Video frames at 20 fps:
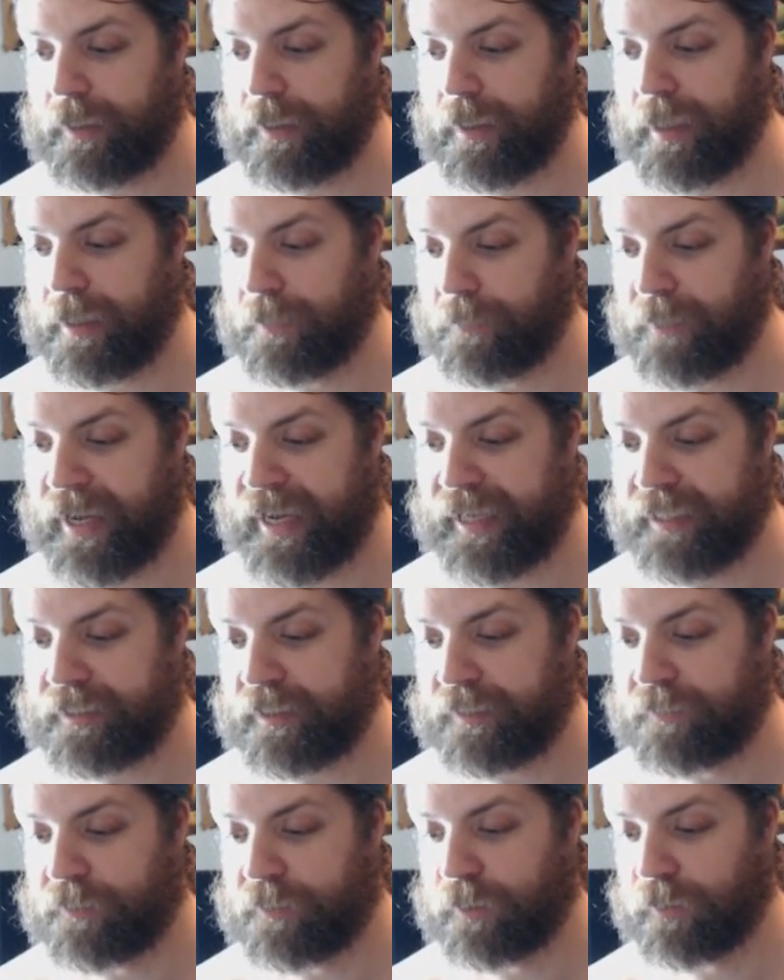en
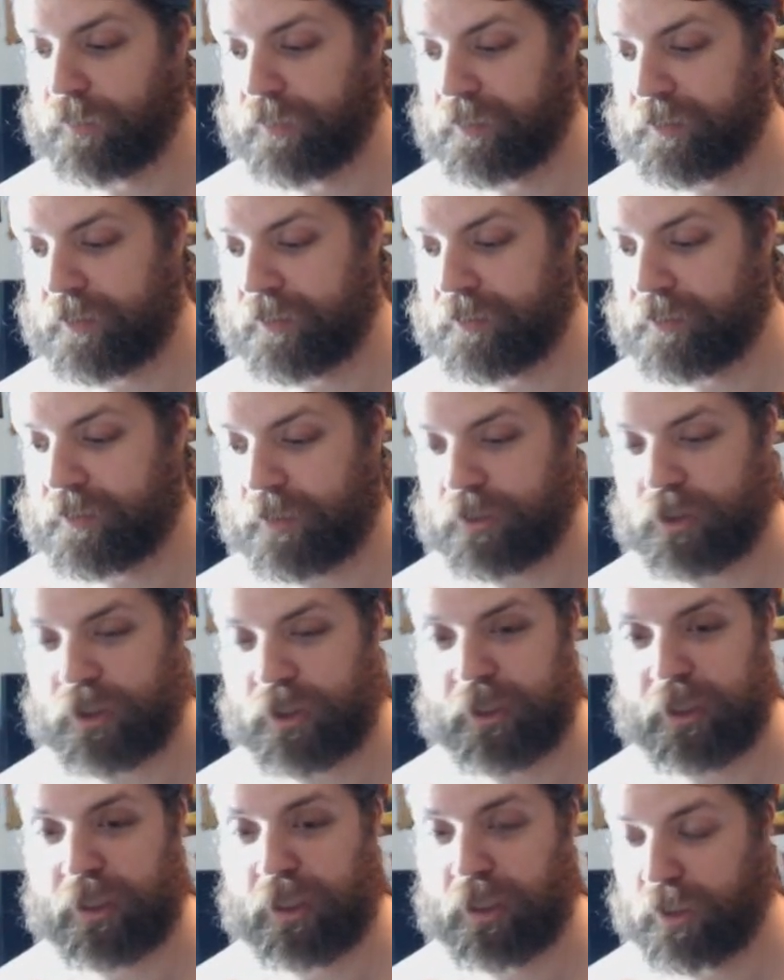masse, even though this is such
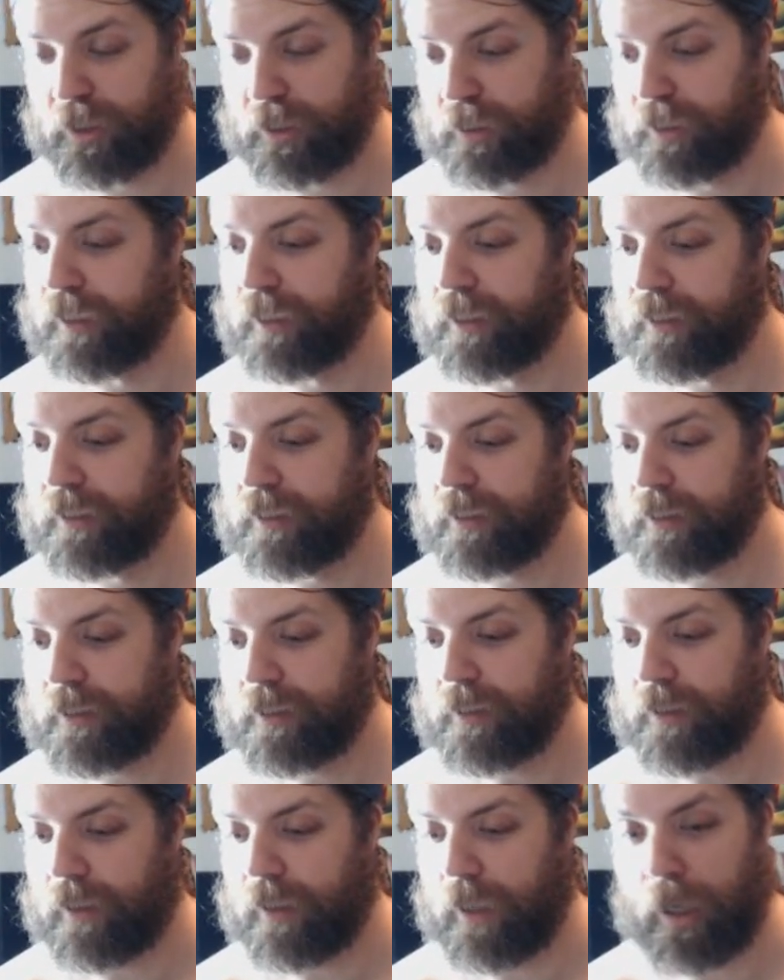a good
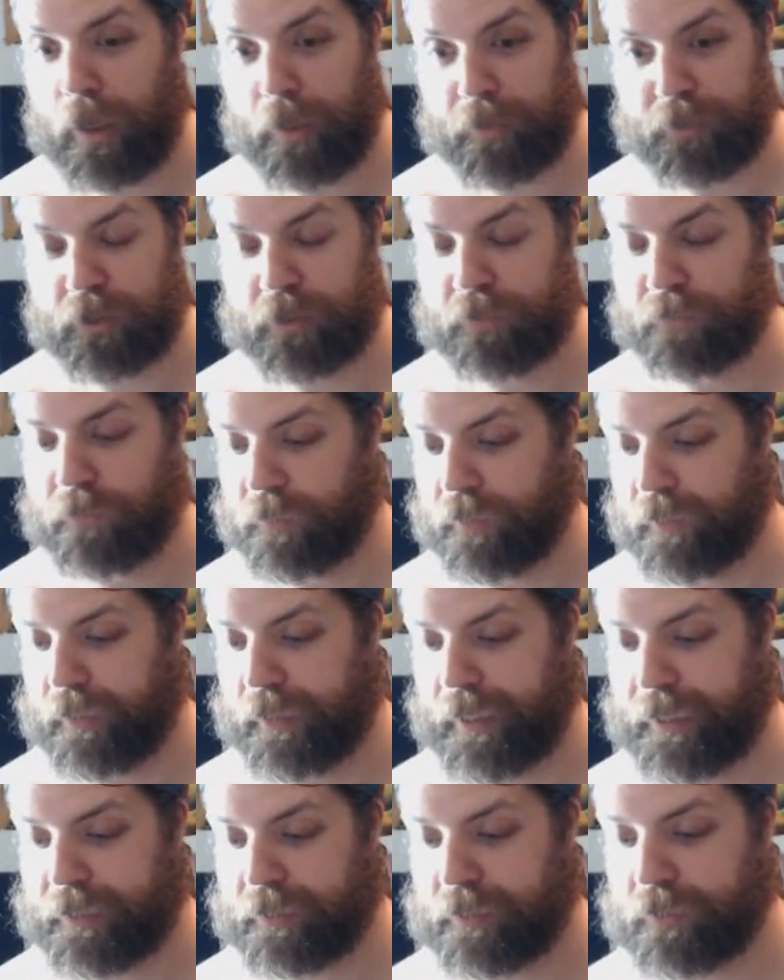option for the
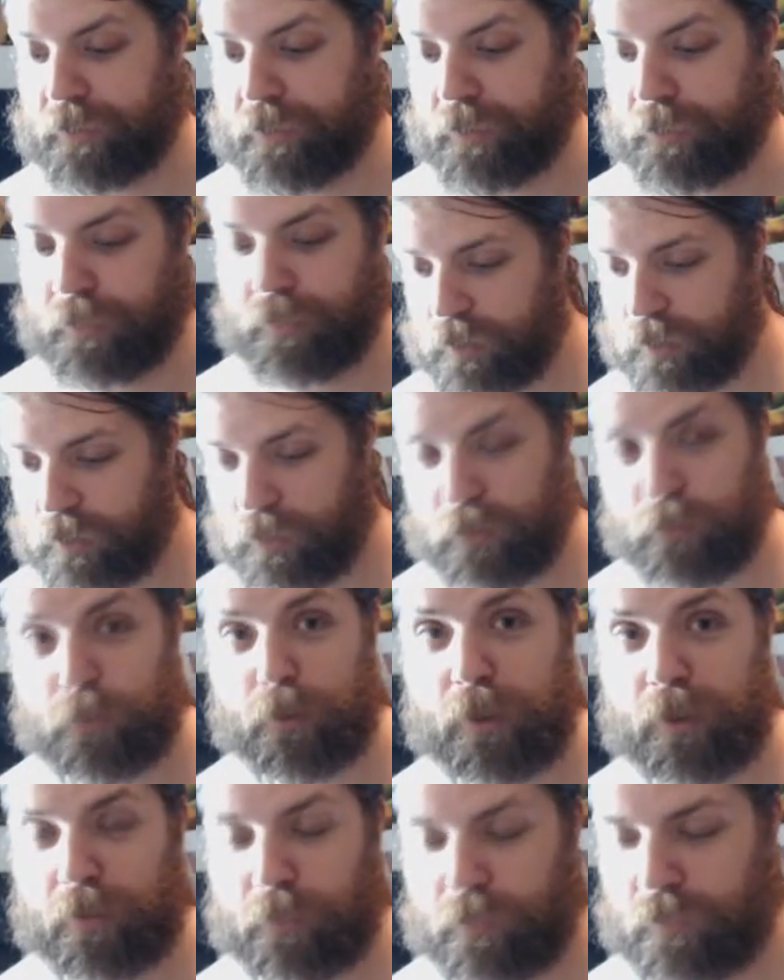deck. So just
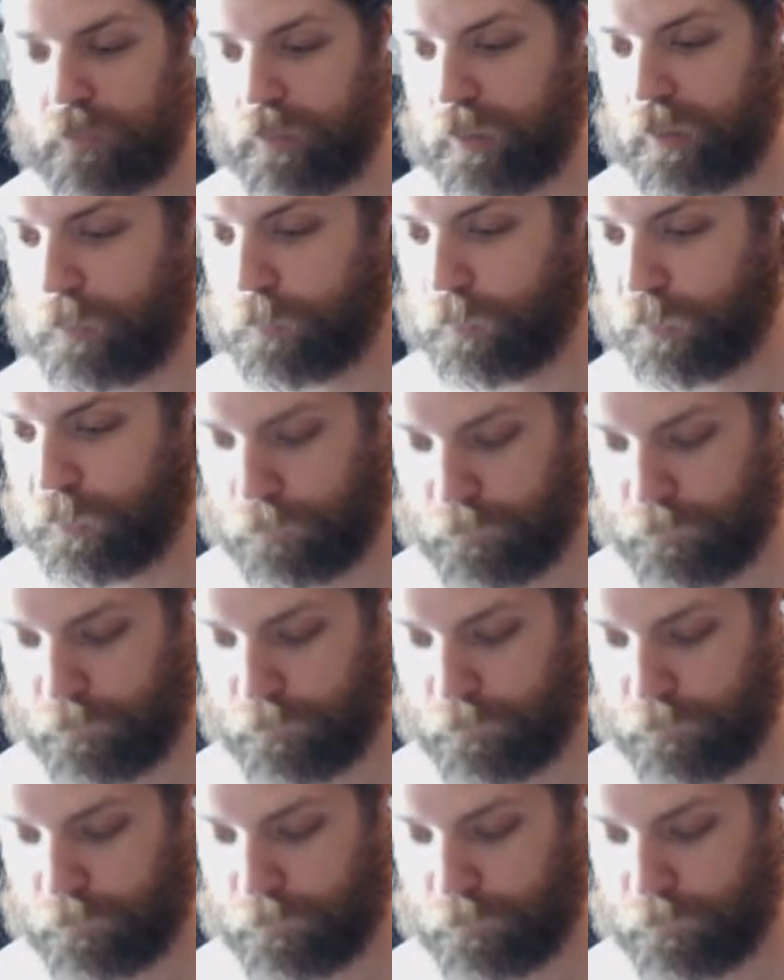one World